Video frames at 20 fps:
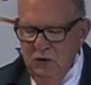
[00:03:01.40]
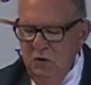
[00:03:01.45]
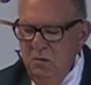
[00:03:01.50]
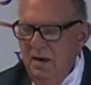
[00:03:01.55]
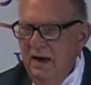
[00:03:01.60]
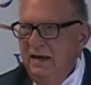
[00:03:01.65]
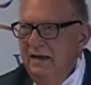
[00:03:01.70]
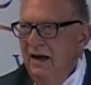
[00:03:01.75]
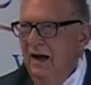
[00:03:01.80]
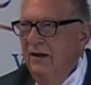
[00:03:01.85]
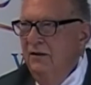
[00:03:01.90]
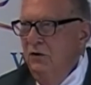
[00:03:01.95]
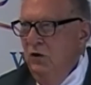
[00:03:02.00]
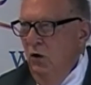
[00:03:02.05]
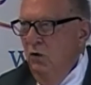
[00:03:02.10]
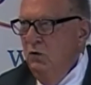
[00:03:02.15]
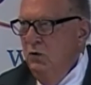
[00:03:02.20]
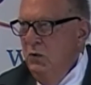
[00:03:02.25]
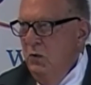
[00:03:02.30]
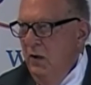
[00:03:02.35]
you may not know
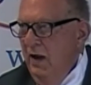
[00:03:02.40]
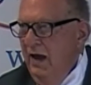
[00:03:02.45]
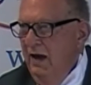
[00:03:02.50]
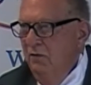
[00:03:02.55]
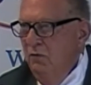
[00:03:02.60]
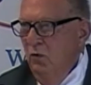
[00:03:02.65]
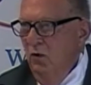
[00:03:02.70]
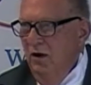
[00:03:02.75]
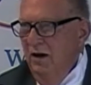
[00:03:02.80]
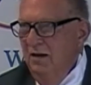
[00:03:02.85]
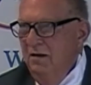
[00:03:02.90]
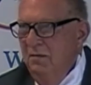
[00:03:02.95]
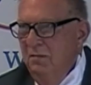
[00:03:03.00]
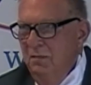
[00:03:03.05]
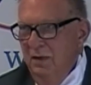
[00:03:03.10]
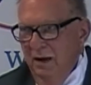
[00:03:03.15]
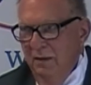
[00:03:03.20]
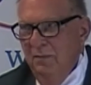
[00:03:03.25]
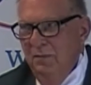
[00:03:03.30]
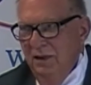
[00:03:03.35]
you have one,
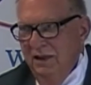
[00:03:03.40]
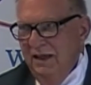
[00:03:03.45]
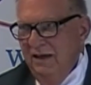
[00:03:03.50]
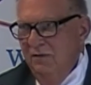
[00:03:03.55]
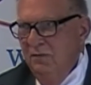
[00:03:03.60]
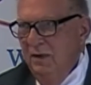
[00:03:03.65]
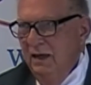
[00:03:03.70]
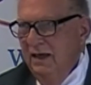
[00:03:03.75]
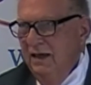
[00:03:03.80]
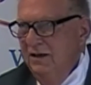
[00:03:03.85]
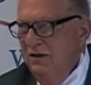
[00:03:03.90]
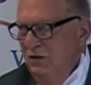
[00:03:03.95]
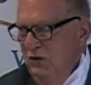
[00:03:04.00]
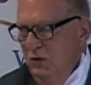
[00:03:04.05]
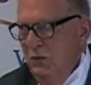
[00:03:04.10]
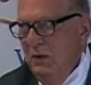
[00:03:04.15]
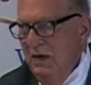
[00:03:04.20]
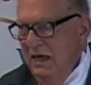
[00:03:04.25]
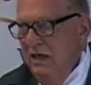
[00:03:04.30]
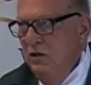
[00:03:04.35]
but believe me,
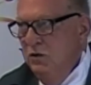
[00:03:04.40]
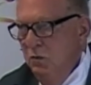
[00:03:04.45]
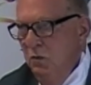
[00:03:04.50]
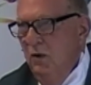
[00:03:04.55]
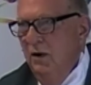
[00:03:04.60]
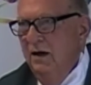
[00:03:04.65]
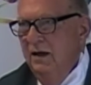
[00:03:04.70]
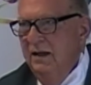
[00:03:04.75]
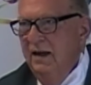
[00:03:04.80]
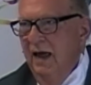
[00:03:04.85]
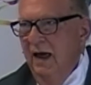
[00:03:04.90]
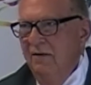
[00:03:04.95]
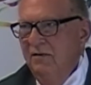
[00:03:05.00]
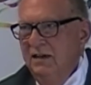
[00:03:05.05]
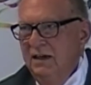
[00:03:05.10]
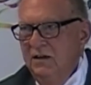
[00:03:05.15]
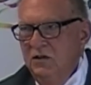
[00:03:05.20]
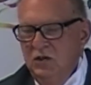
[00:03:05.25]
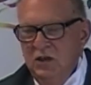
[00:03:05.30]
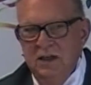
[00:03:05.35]
you each one have
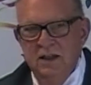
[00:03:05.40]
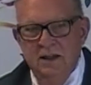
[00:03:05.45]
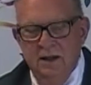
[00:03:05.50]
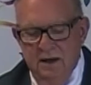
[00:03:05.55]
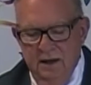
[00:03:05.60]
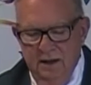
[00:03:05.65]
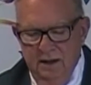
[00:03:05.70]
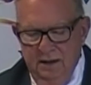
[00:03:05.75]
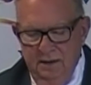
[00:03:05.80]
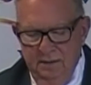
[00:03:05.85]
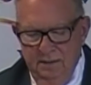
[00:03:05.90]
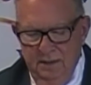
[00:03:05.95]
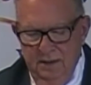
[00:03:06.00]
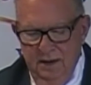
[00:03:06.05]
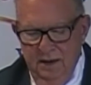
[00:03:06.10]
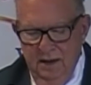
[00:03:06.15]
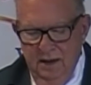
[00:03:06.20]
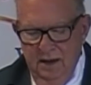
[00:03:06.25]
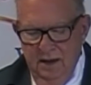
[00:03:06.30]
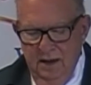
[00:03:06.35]
an agenda.
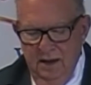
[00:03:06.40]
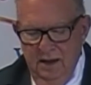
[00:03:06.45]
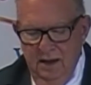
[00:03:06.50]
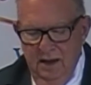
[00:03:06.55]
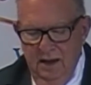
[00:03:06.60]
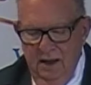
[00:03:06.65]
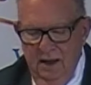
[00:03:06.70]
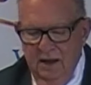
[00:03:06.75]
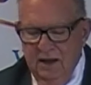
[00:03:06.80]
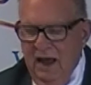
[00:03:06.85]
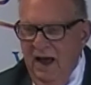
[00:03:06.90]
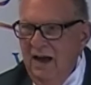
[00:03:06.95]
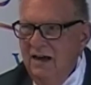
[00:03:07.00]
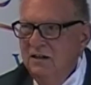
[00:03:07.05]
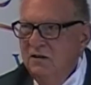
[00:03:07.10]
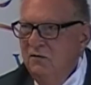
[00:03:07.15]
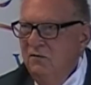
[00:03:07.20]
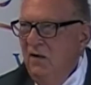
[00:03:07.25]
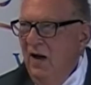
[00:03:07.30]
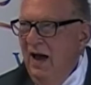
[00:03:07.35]

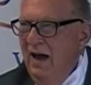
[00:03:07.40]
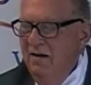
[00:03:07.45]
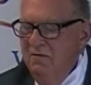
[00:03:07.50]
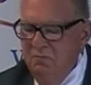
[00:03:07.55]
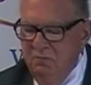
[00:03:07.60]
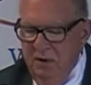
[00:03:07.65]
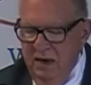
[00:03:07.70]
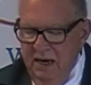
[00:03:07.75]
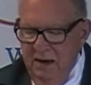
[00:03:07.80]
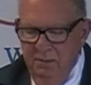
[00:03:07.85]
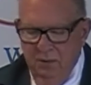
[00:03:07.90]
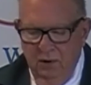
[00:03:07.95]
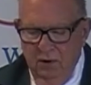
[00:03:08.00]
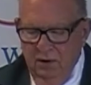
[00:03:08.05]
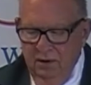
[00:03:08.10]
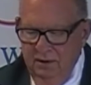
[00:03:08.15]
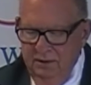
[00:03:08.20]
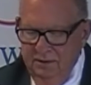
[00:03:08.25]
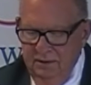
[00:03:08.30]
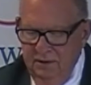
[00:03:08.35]
Ask five
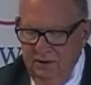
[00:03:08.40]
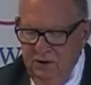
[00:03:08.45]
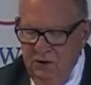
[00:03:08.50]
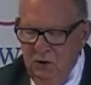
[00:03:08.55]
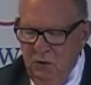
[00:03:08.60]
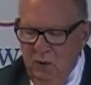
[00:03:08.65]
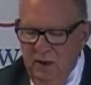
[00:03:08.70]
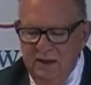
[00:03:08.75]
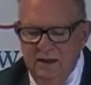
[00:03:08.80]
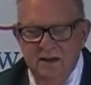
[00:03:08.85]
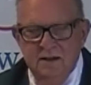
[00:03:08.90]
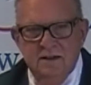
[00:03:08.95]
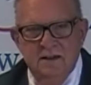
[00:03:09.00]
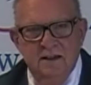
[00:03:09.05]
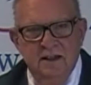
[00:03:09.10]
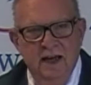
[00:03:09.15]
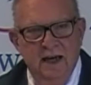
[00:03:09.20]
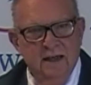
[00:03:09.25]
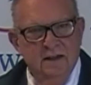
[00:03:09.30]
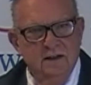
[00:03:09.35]
people who witnessed
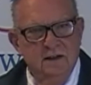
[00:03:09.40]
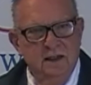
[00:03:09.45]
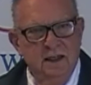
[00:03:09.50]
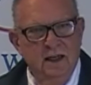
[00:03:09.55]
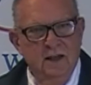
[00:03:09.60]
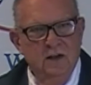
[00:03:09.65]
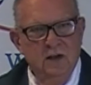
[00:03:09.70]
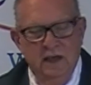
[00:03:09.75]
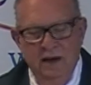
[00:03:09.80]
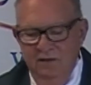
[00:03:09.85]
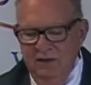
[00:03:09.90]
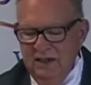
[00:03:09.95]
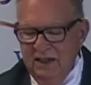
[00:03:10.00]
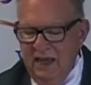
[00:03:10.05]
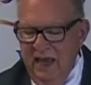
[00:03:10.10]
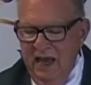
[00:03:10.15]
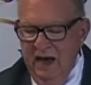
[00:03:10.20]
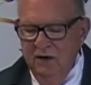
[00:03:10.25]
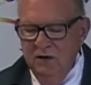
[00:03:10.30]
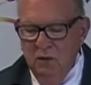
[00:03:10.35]
an accident to give an
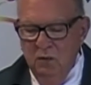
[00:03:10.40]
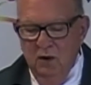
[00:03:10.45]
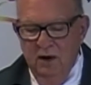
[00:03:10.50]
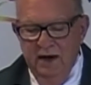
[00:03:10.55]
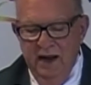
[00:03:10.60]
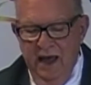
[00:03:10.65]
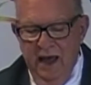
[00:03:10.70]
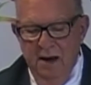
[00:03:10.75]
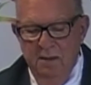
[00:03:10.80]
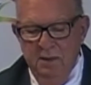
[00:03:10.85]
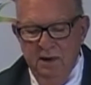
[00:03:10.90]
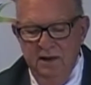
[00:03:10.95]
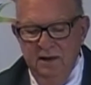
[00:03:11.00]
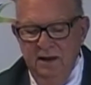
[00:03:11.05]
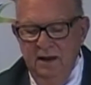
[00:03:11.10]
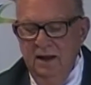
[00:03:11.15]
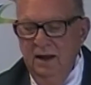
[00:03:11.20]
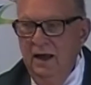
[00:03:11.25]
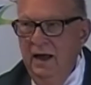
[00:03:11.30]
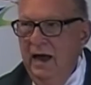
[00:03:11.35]
account of what
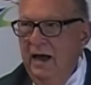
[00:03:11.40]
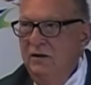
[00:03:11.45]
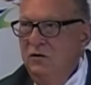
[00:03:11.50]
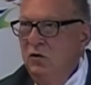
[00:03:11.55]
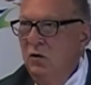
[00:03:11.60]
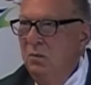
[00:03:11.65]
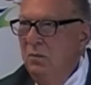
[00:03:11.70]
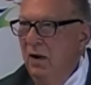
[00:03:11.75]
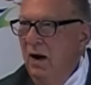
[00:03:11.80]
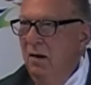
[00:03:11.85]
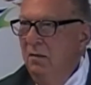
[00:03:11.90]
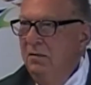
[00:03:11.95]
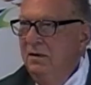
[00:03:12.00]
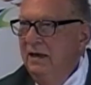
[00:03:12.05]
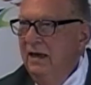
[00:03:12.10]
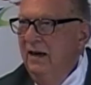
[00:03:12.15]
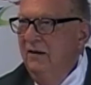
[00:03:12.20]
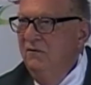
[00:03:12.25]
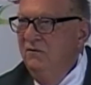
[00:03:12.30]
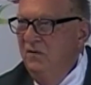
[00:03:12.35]
happened, and you'll
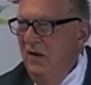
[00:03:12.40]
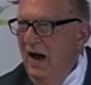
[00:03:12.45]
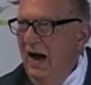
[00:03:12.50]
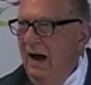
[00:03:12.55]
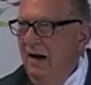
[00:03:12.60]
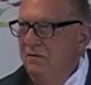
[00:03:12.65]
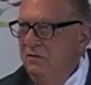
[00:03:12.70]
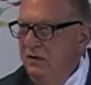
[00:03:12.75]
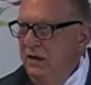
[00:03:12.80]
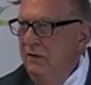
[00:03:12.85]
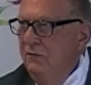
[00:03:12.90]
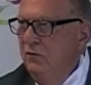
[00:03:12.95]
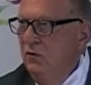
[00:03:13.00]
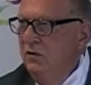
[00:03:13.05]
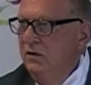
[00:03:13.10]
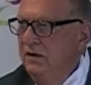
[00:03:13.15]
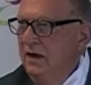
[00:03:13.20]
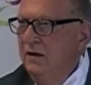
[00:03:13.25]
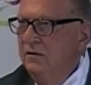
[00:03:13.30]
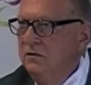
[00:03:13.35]
probably get five
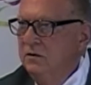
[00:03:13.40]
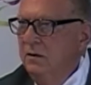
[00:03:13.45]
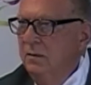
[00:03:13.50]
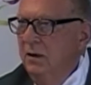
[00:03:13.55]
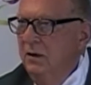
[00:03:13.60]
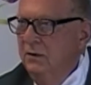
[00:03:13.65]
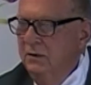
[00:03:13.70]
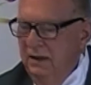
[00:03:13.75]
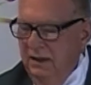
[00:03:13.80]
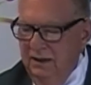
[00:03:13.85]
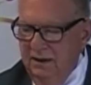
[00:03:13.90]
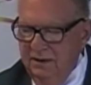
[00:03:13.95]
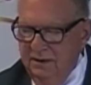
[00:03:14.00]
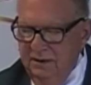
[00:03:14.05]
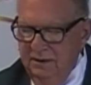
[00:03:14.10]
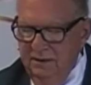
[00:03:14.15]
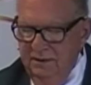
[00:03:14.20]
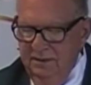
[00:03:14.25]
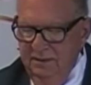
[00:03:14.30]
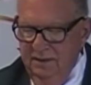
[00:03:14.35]
different
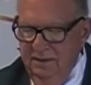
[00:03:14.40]
testimonies,